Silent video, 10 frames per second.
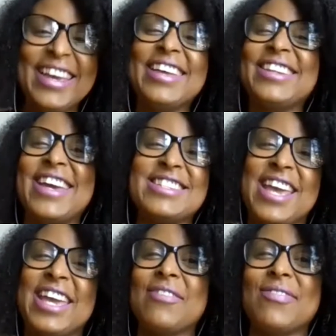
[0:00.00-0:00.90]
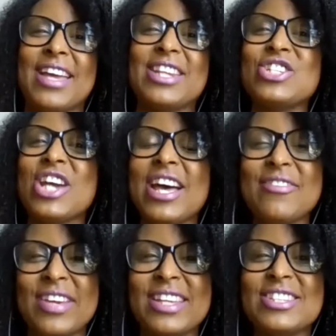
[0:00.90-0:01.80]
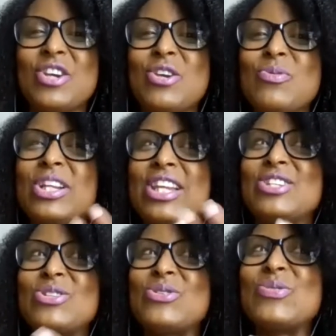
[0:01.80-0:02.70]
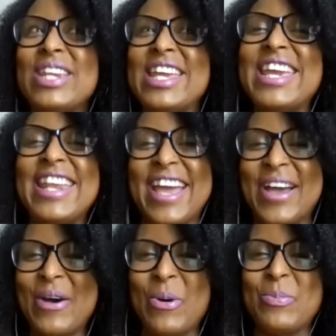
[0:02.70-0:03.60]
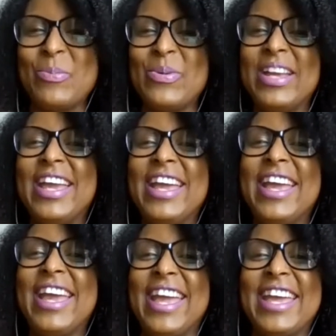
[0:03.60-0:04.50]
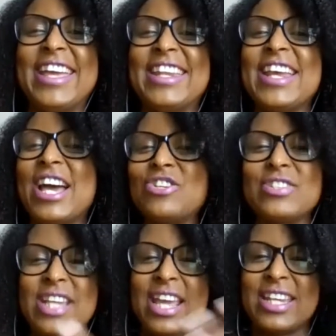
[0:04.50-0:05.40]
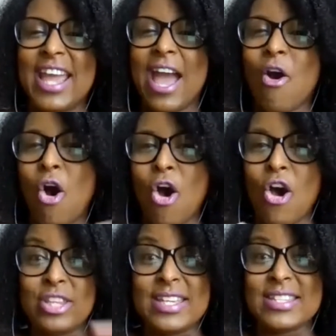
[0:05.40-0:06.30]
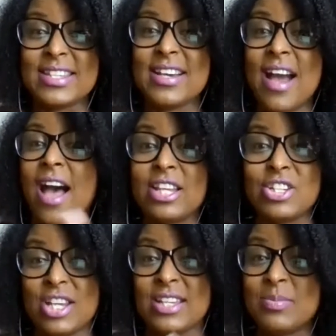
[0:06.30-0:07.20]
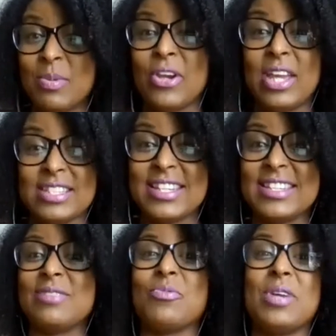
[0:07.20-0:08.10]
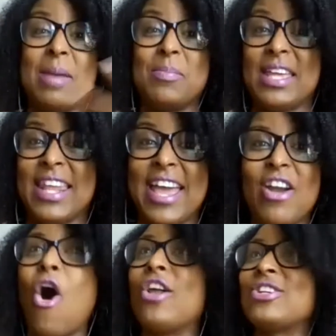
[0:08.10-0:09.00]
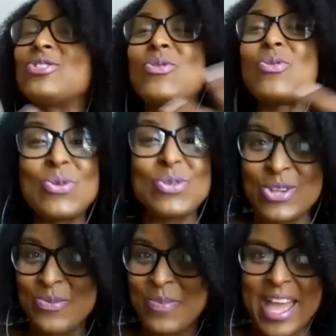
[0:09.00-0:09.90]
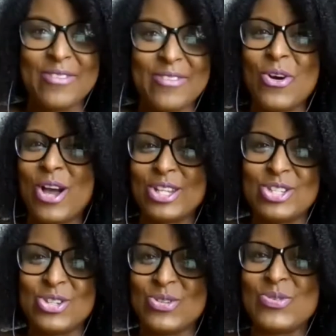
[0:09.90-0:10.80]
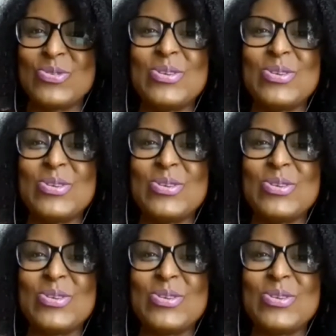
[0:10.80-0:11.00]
that take advantage of it. So you really do need help in understanding how all these college experiences, and when I mean like all the schools you may have gone to,